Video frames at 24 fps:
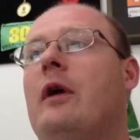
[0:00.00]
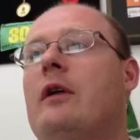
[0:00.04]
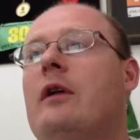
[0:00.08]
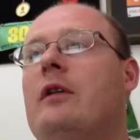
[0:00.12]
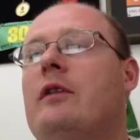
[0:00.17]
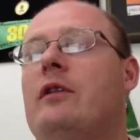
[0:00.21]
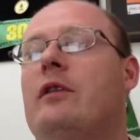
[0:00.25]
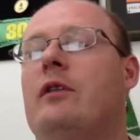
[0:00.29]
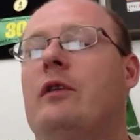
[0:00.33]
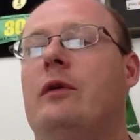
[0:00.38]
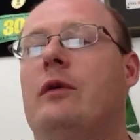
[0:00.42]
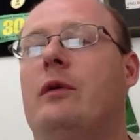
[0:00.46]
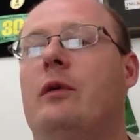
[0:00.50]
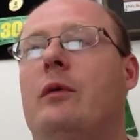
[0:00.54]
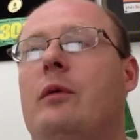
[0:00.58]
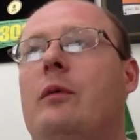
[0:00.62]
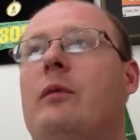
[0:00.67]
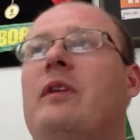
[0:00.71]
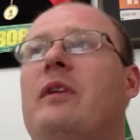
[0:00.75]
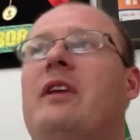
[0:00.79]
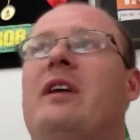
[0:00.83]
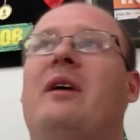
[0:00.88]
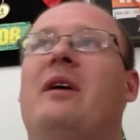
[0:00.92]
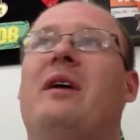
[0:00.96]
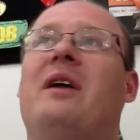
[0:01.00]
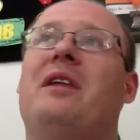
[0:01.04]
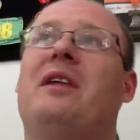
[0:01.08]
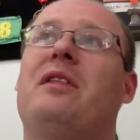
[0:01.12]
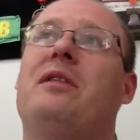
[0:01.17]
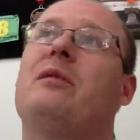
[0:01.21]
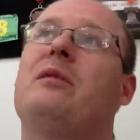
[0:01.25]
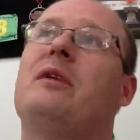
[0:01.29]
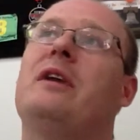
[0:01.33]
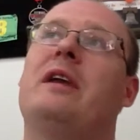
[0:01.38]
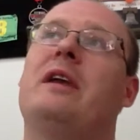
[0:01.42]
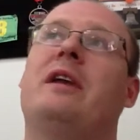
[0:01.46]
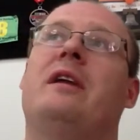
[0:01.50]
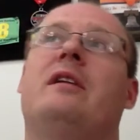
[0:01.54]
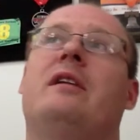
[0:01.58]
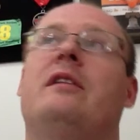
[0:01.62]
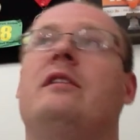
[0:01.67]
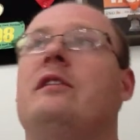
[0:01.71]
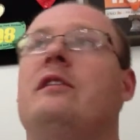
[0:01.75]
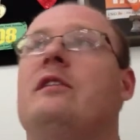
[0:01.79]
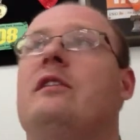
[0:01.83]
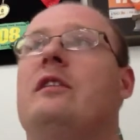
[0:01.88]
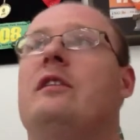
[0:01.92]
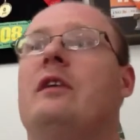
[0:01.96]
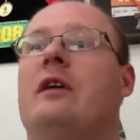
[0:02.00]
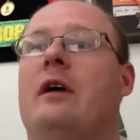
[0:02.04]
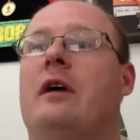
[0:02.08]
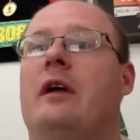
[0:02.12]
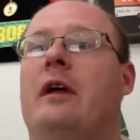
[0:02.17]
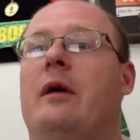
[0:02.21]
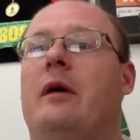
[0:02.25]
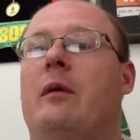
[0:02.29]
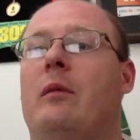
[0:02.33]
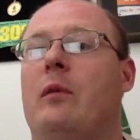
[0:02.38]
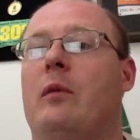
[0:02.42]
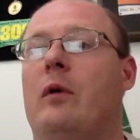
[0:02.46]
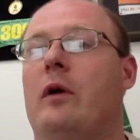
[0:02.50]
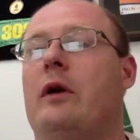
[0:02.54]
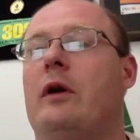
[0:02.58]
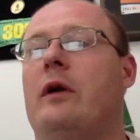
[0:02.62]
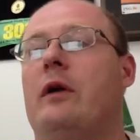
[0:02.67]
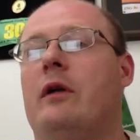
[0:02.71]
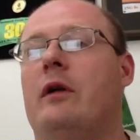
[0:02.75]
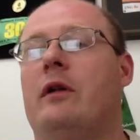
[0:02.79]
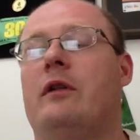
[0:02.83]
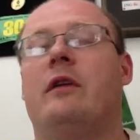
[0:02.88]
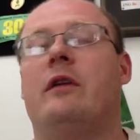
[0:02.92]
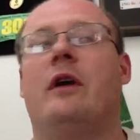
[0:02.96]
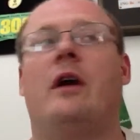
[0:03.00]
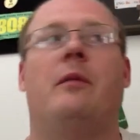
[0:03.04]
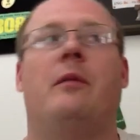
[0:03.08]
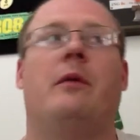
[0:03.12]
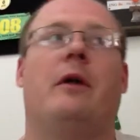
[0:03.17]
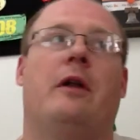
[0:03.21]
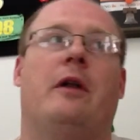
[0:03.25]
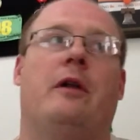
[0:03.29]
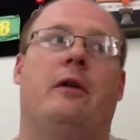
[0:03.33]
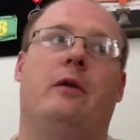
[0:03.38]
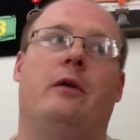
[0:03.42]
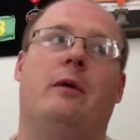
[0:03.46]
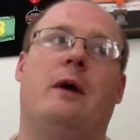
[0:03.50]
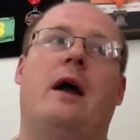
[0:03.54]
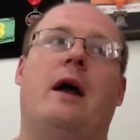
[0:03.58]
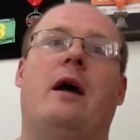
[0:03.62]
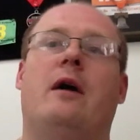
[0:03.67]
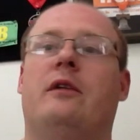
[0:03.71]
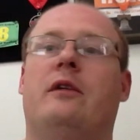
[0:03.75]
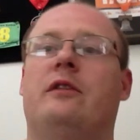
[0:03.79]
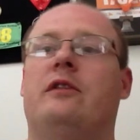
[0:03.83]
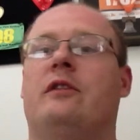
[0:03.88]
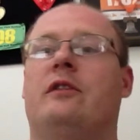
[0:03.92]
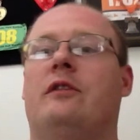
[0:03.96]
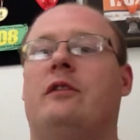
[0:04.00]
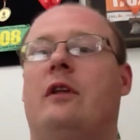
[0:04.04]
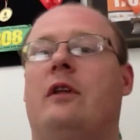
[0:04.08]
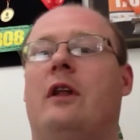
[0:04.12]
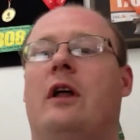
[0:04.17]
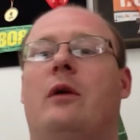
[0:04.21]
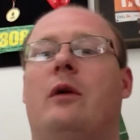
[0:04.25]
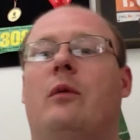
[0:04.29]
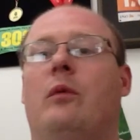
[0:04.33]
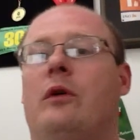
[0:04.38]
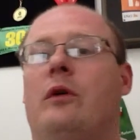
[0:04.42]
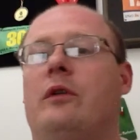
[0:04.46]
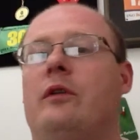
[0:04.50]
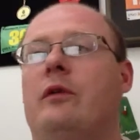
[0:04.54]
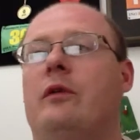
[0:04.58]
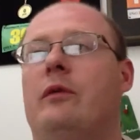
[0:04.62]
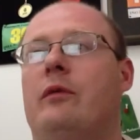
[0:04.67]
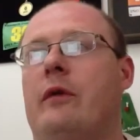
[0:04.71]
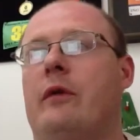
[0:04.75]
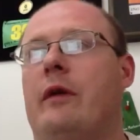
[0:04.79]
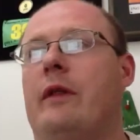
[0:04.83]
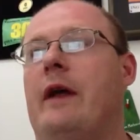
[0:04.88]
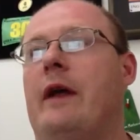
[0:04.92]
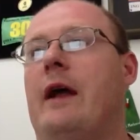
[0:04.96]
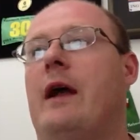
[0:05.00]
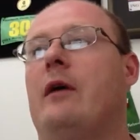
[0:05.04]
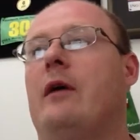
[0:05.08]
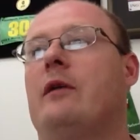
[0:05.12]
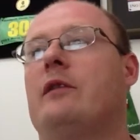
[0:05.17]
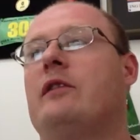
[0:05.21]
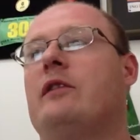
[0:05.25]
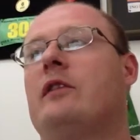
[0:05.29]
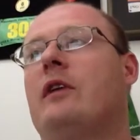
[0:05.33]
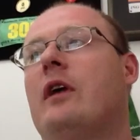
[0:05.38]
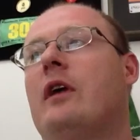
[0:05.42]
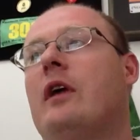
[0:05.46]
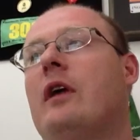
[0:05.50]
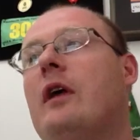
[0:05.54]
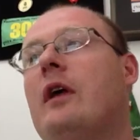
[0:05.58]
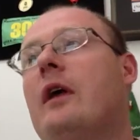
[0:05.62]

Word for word: To you know, I got three kids. I'm working all the time. We got a new house. There's a lot of work to do around the house.